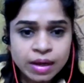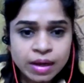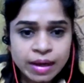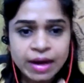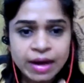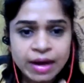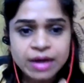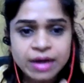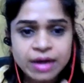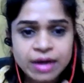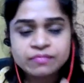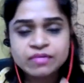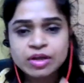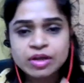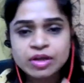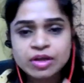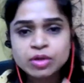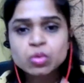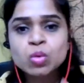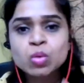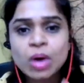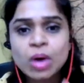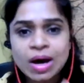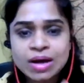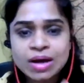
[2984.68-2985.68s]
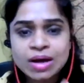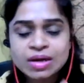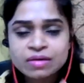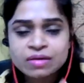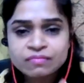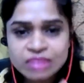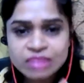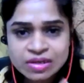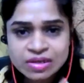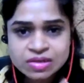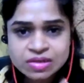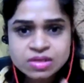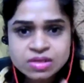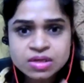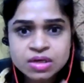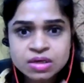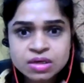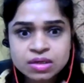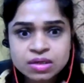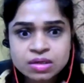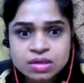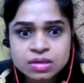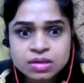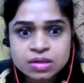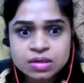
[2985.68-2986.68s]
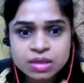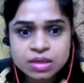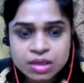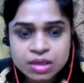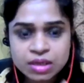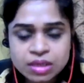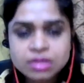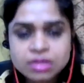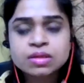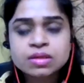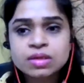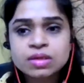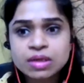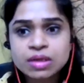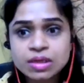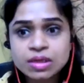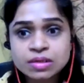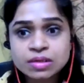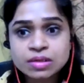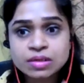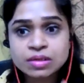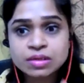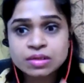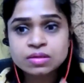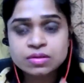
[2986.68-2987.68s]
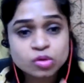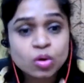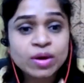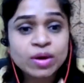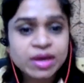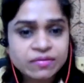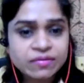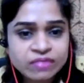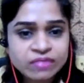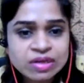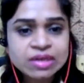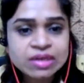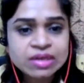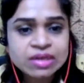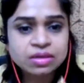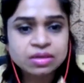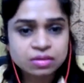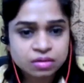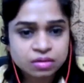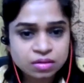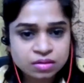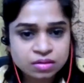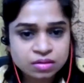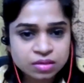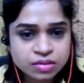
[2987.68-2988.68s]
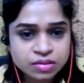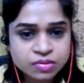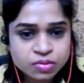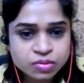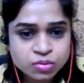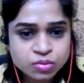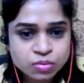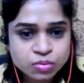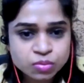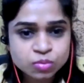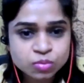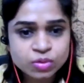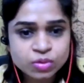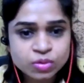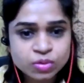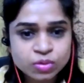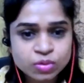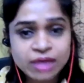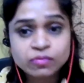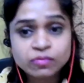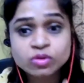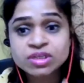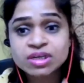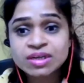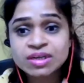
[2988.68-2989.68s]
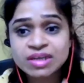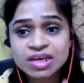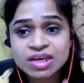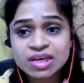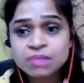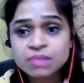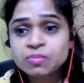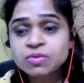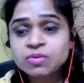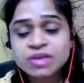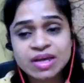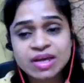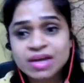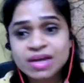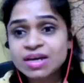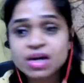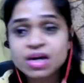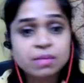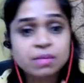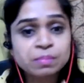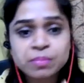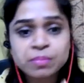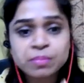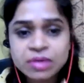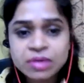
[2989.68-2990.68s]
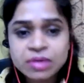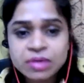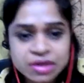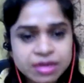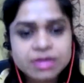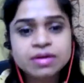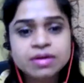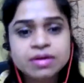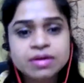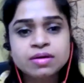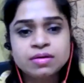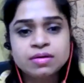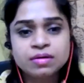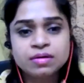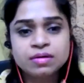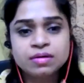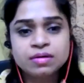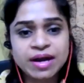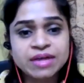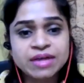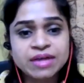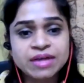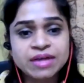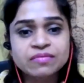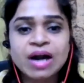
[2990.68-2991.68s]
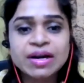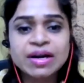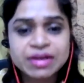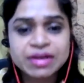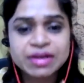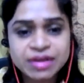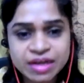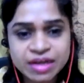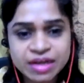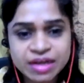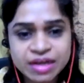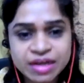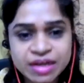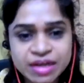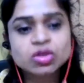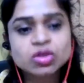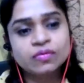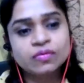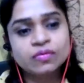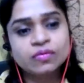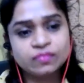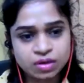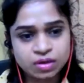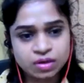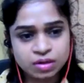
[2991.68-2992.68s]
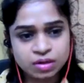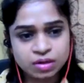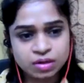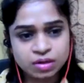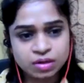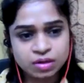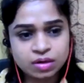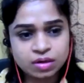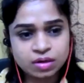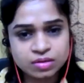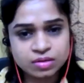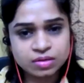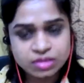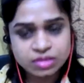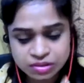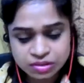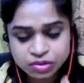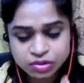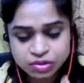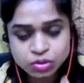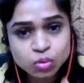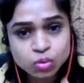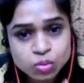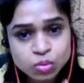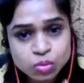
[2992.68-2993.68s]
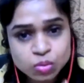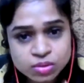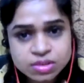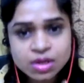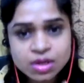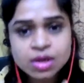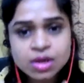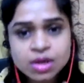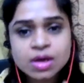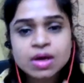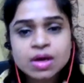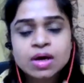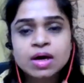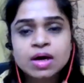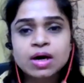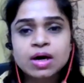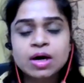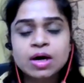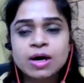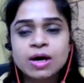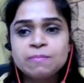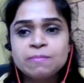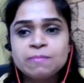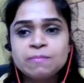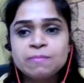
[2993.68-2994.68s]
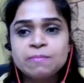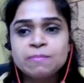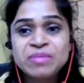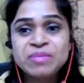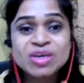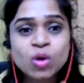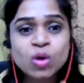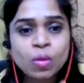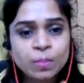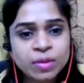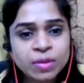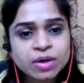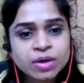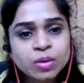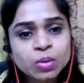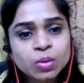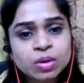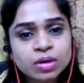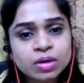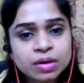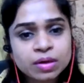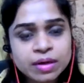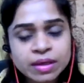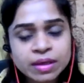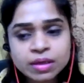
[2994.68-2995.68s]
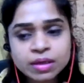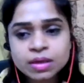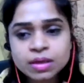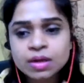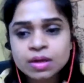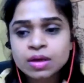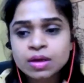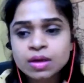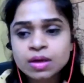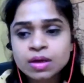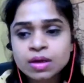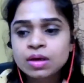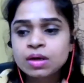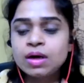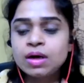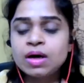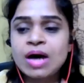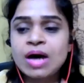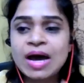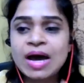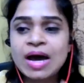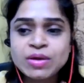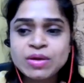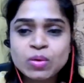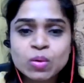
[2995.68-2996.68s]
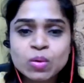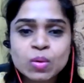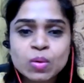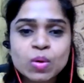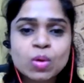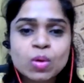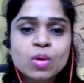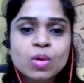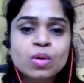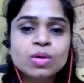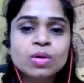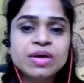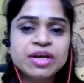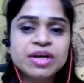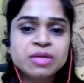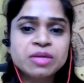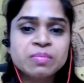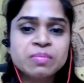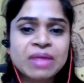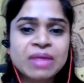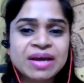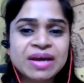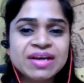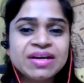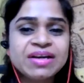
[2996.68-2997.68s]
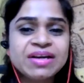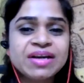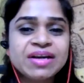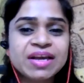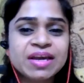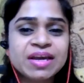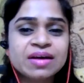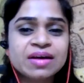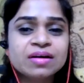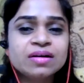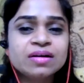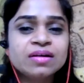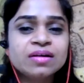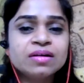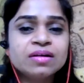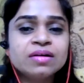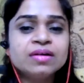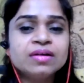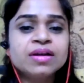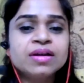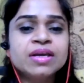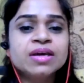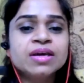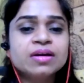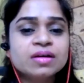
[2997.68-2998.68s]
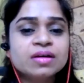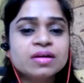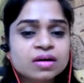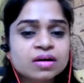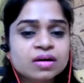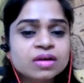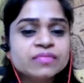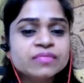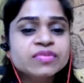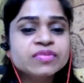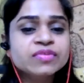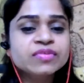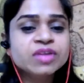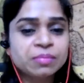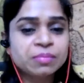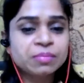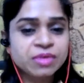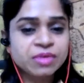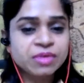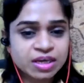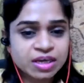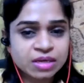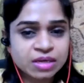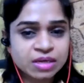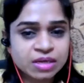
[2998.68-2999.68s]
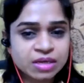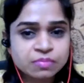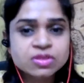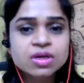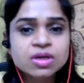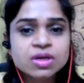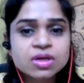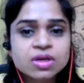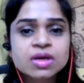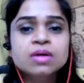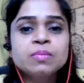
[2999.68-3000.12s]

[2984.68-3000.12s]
And when you are investing in so heavily in this suite, I would say take complete advantage of these tools. Be open to learning. I know it might take a learning curve sometimes